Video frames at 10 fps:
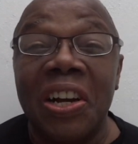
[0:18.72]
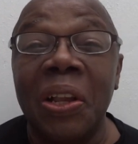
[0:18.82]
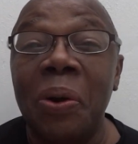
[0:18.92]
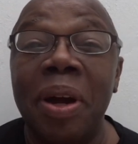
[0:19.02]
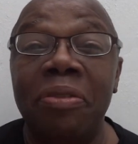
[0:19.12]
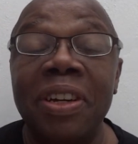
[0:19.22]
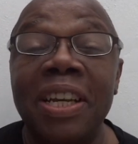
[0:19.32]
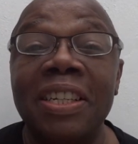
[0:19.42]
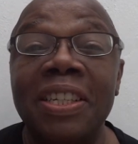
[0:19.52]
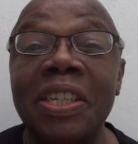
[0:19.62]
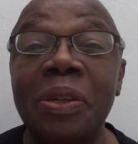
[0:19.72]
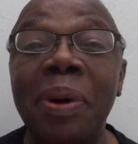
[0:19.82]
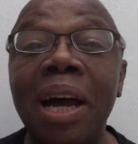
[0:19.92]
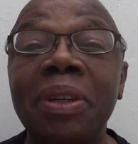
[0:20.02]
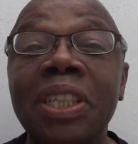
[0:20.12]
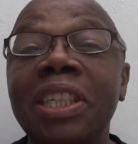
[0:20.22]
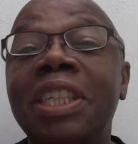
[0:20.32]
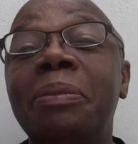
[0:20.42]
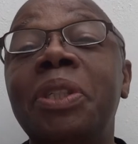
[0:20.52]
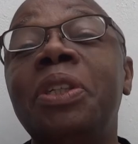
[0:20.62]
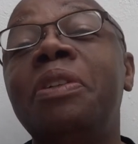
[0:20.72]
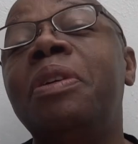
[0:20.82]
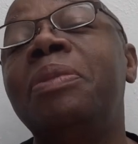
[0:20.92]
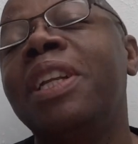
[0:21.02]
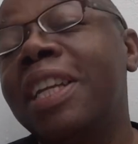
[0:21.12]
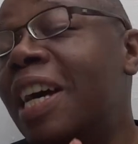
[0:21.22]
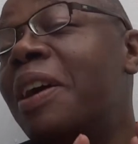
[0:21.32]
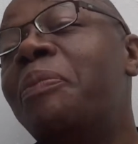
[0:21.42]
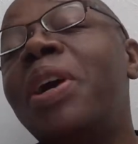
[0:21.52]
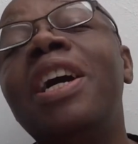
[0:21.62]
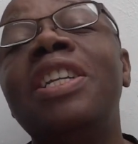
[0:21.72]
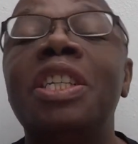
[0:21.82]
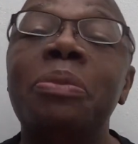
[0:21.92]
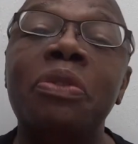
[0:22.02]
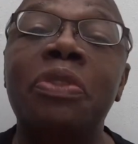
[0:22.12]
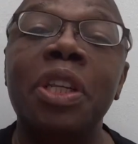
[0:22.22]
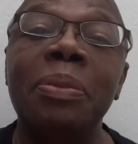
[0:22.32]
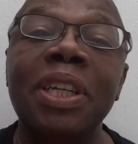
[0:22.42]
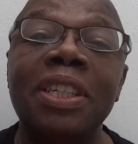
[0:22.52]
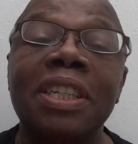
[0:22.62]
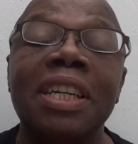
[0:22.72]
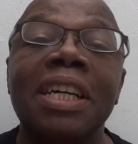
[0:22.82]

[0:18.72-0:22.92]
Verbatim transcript: Hello my friends, this is Bobby D coming to you from Talamban, Cebu, Philippines.